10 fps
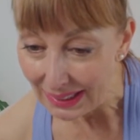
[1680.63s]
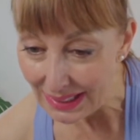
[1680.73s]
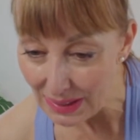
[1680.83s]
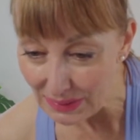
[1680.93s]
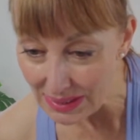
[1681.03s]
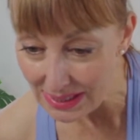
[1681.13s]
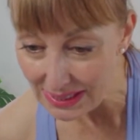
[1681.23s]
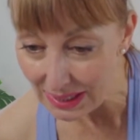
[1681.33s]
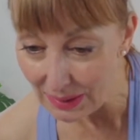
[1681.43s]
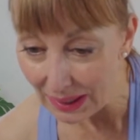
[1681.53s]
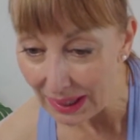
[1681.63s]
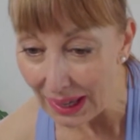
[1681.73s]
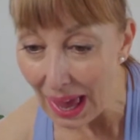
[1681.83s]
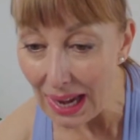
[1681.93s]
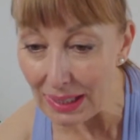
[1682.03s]
Lovely to see you
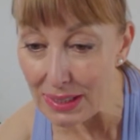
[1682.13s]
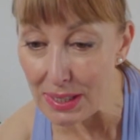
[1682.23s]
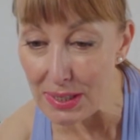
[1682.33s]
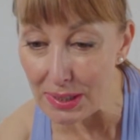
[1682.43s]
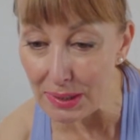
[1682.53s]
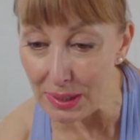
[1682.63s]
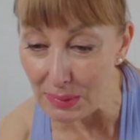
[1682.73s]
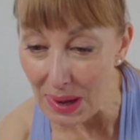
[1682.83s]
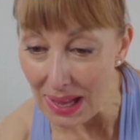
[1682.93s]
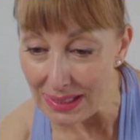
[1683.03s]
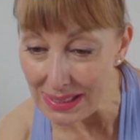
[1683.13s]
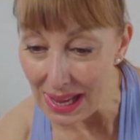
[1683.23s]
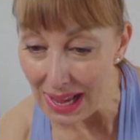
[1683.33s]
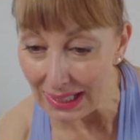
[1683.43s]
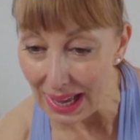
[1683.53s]
here. Hello to June
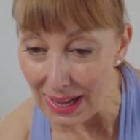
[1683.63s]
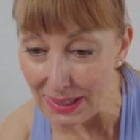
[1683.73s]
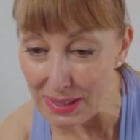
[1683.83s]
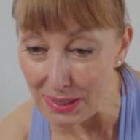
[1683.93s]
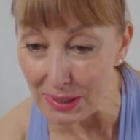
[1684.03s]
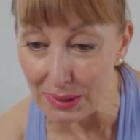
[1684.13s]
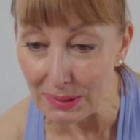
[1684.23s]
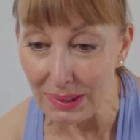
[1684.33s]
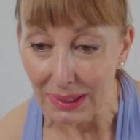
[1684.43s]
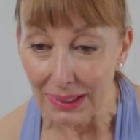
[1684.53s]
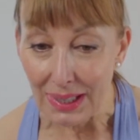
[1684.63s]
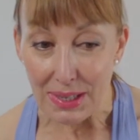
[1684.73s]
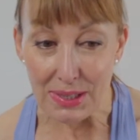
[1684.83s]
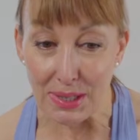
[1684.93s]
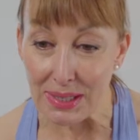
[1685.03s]
Kowalczak. Hi, June.
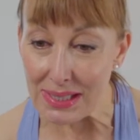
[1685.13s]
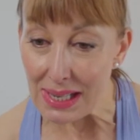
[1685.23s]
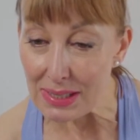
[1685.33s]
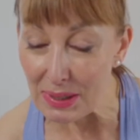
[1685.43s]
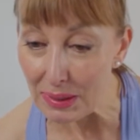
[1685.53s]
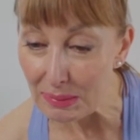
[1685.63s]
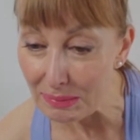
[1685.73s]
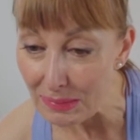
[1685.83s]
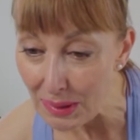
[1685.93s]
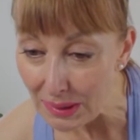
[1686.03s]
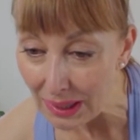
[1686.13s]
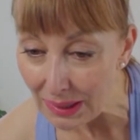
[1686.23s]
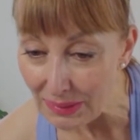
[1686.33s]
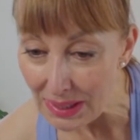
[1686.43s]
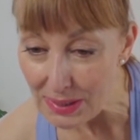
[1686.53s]
June says, good
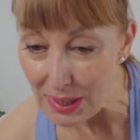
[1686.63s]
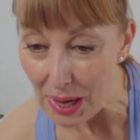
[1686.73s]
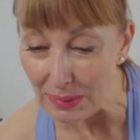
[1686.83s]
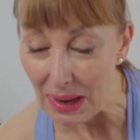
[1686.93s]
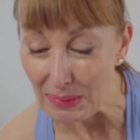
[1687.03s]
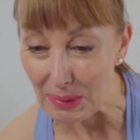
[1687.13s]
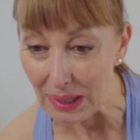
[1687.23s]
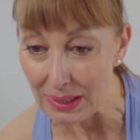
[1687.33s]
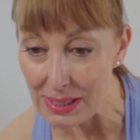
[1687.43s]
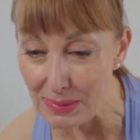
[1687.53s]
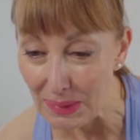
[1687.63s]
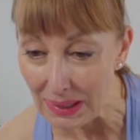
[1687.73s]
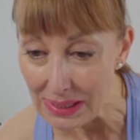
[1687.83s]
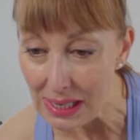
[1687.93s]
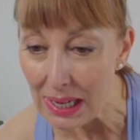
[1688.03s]
morning, Rachel Cohen and Pilates
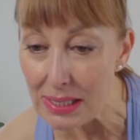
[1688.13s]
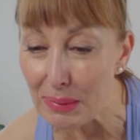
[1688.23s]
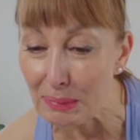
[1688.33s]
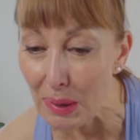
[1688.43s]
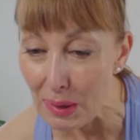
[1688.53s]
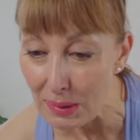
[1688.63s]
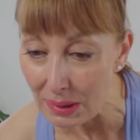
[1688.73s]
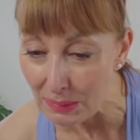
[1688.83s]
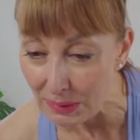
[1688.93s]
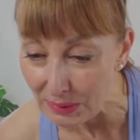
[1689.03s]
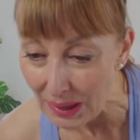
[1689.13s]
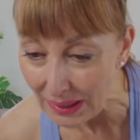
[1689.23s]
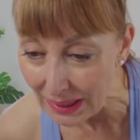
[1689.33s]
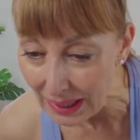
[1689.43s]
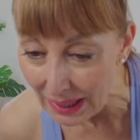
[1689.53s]
Buddies. It's pouring with
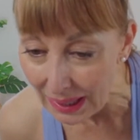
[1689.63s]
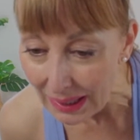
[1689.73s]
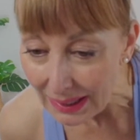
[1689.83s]
rain here.